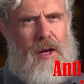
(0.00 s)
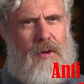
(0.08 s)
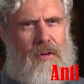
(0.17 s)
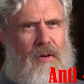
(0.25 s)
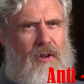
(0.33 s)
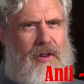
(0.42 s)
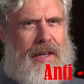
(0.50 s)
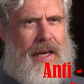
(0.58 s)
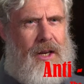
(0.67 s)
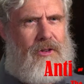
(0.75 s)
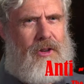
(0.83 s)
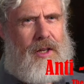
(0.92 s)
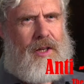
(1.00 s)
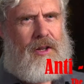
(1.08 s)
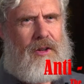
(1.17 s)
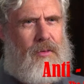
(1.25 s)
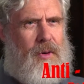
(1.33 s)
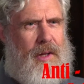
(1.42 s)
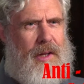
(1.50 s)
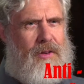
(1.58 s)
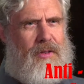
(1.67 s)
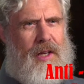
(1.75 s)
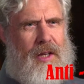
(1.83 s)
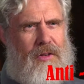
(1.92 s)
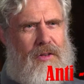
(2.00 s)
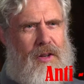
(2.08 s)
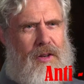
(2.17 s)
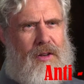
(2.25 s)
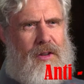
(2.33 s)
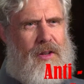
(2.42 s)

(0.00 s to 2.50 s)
Reversing aging is one of these things that